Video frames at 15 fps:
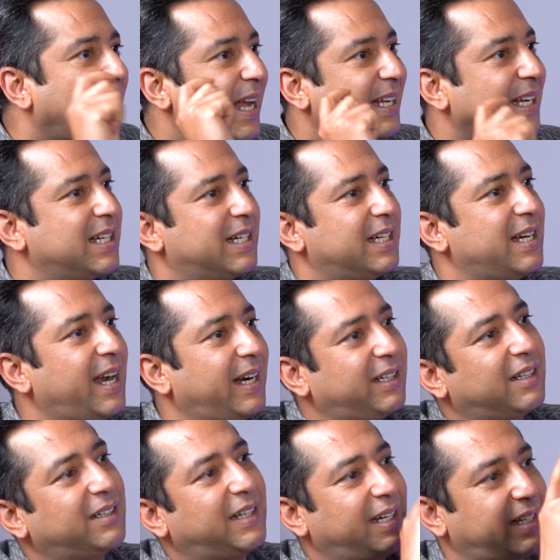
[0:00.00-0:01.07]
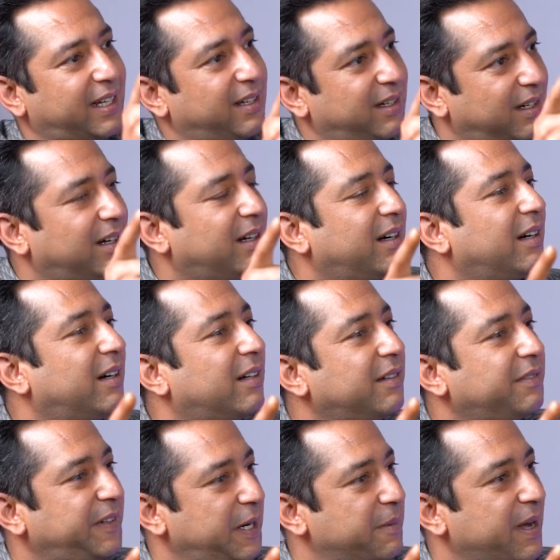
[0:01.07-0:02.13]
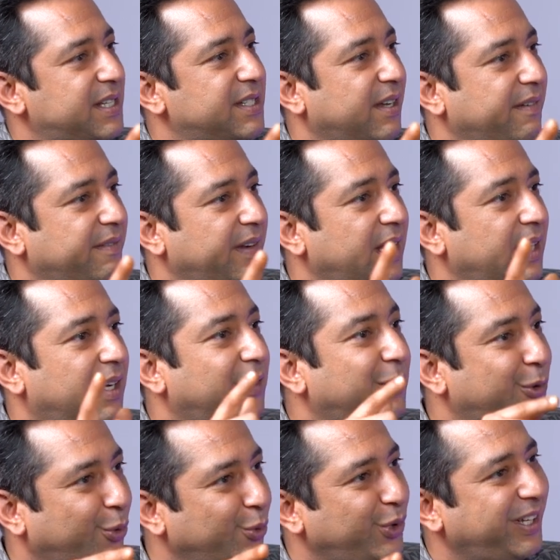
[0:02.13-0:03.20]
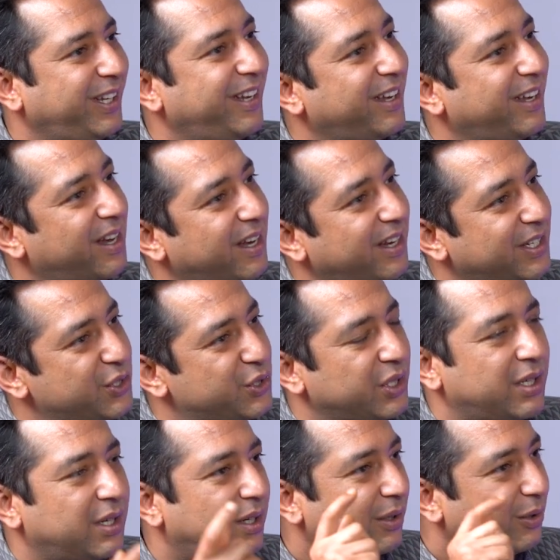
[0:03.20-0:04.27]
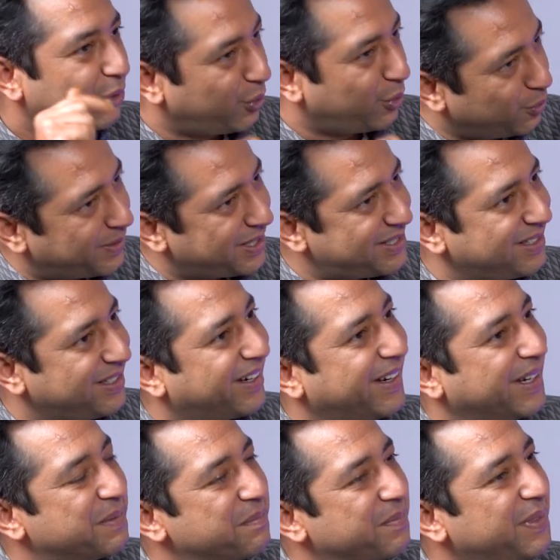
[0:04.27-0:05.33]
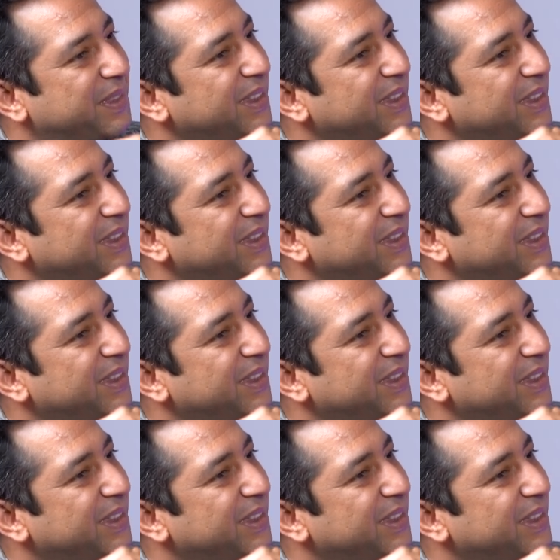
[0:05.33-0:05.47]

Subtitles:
I can connect that feedback survey through the AI engine, through my CRM,